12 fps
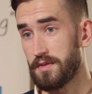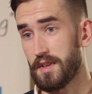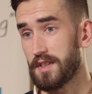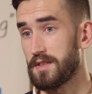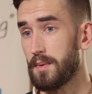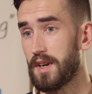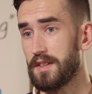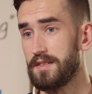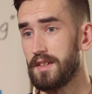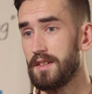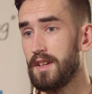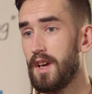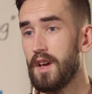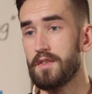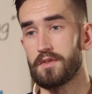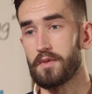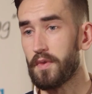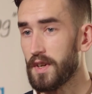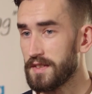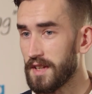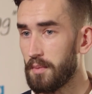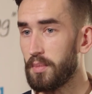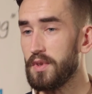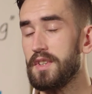sexuality. So for
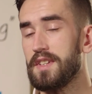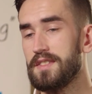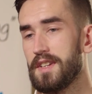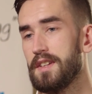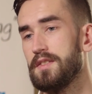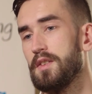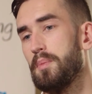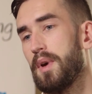example, you could say to a